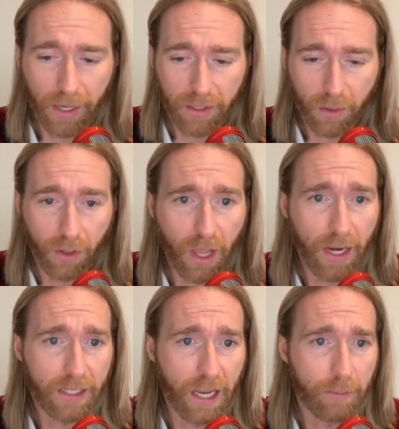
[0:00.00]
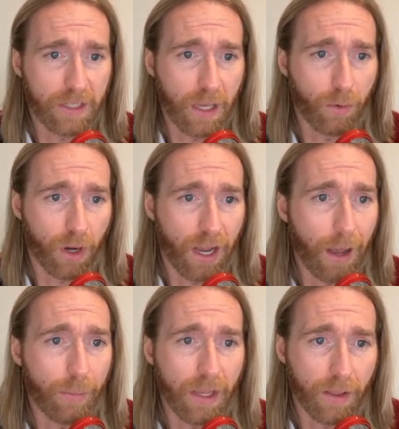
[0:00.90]
And so a lot of times they will
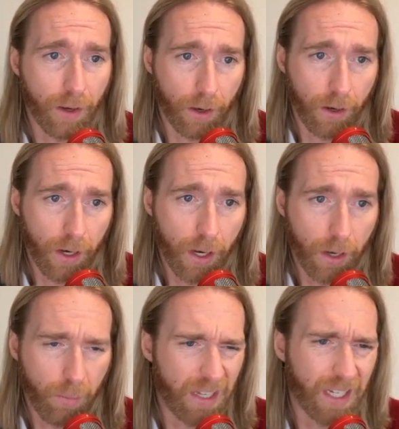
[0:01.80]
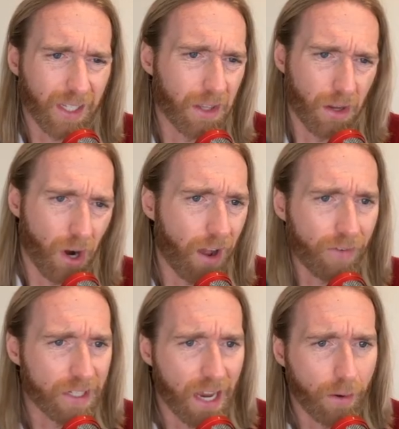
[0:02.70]
copy basically their
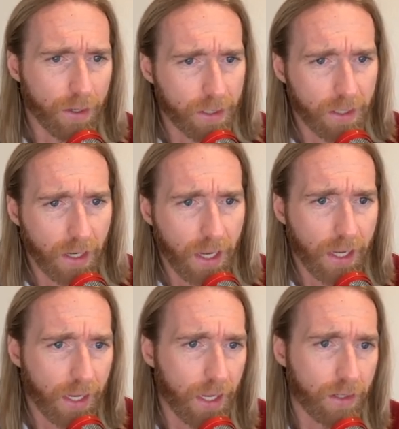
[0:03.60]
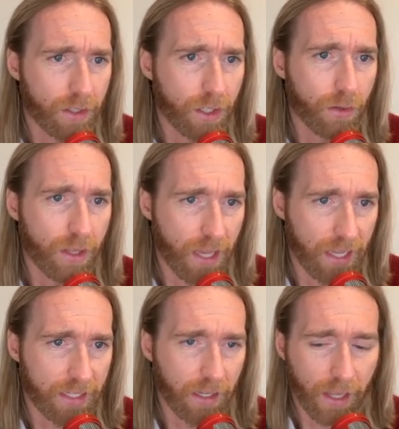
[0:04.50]
office hours into the
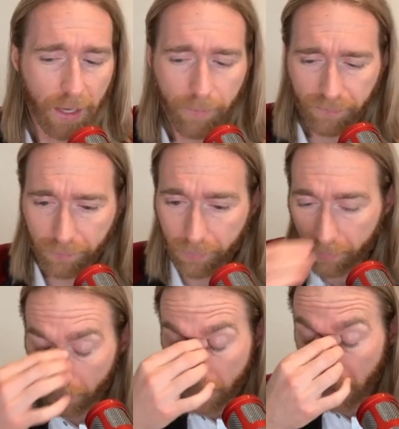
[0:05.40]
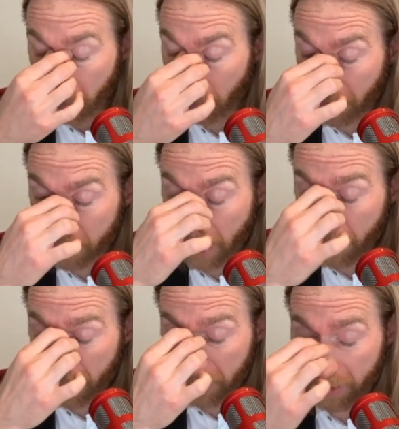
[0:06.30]
SLA. But there's
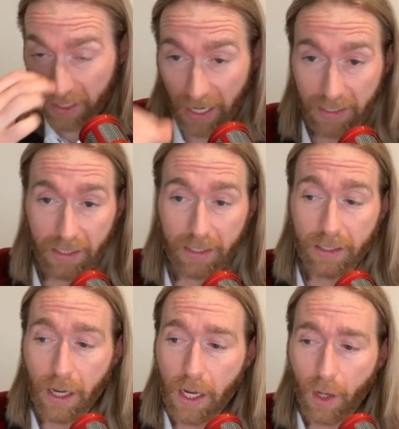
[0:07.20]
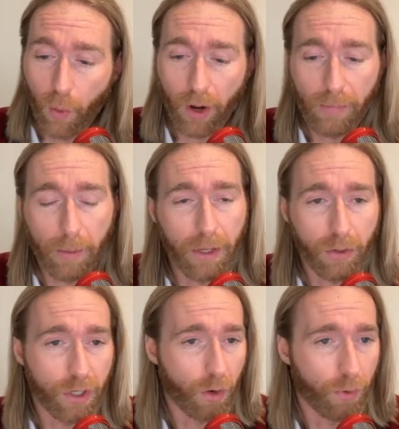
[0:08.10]
other use cases where maybe you
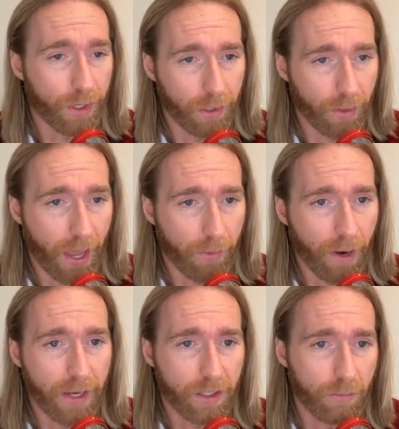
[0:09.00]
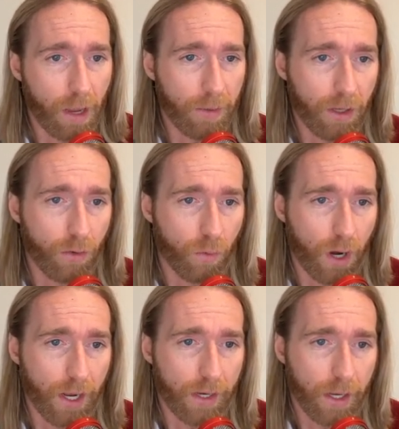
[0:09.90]
don't want to do that, right? So maybe you
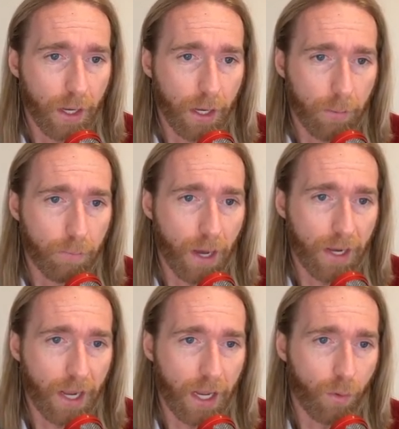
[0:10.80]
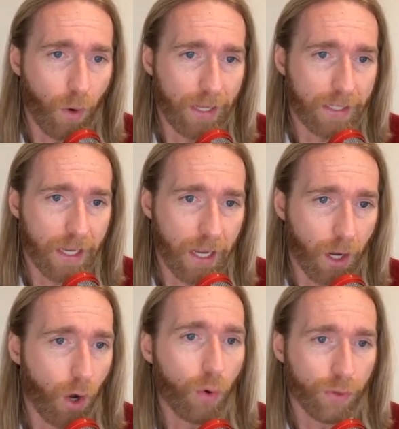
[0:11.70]
want Monday, Wednesday
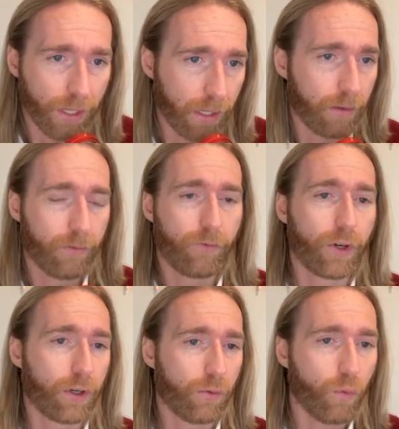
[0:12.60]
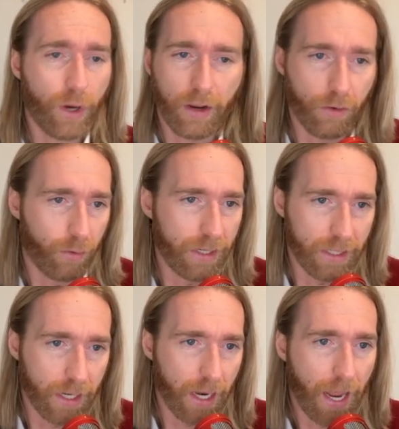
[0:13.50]
only for whatever
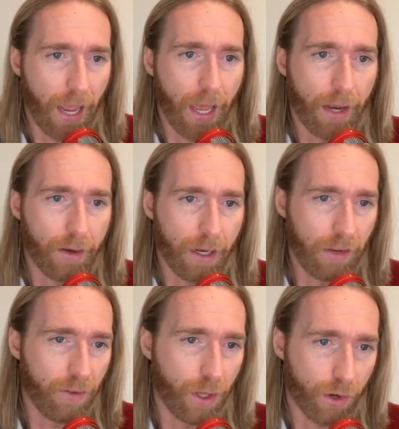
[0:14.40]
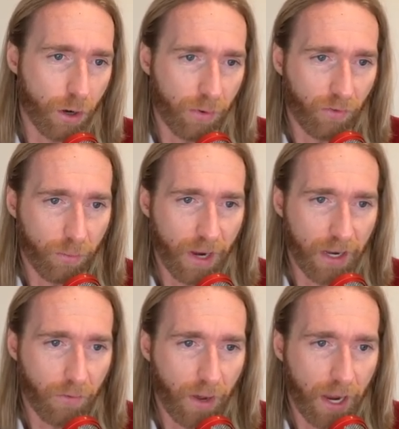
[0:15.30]
reason. And even though you're open from 9
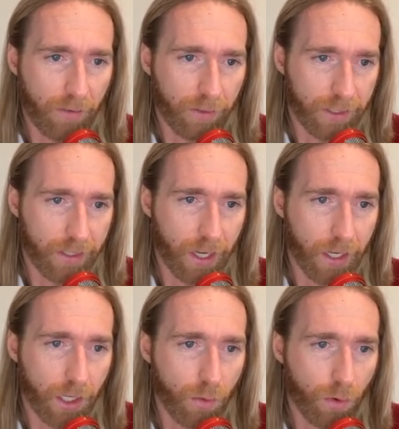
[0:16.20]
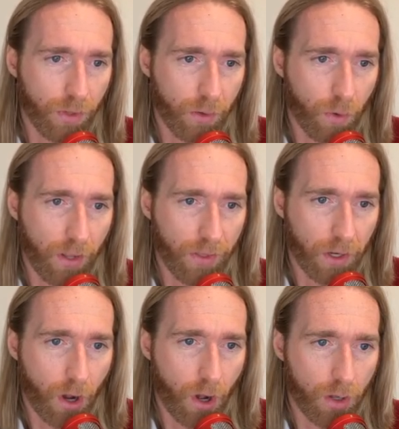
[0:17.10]
to 5, let's say you only want the
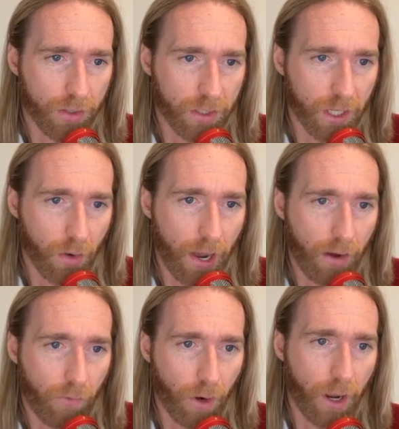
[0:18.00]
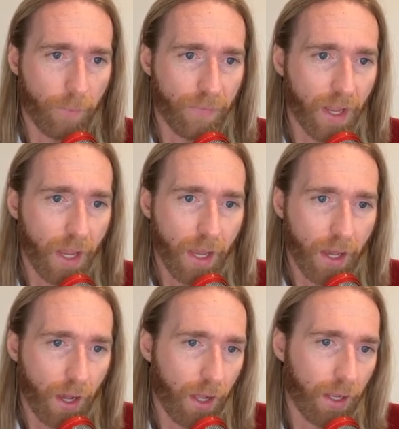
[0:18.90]
calls to go out from
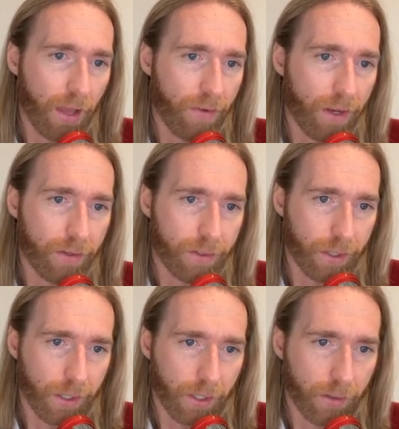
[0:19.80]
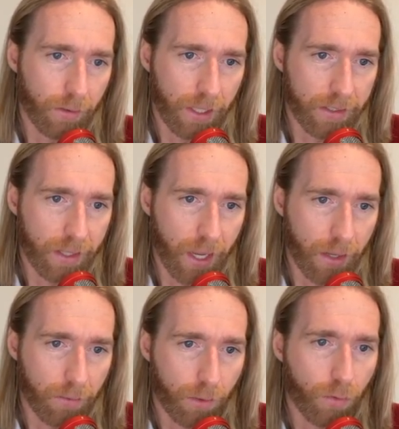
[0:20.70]
11 to, let's
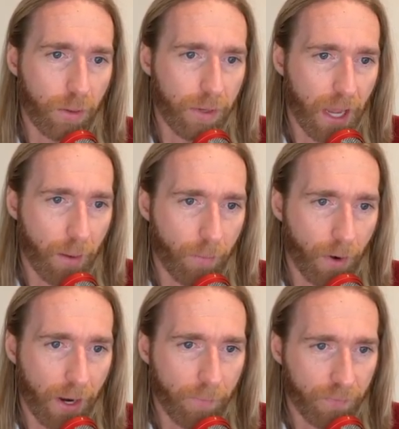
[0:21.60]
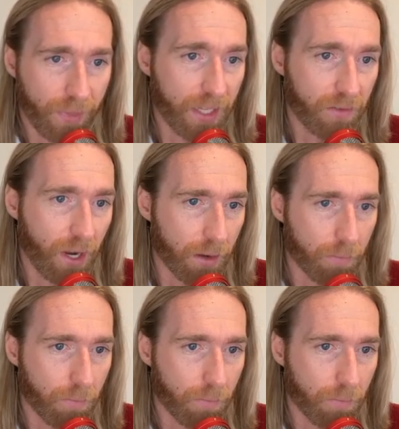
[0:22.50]
say, 3 p.m., right? That's fine.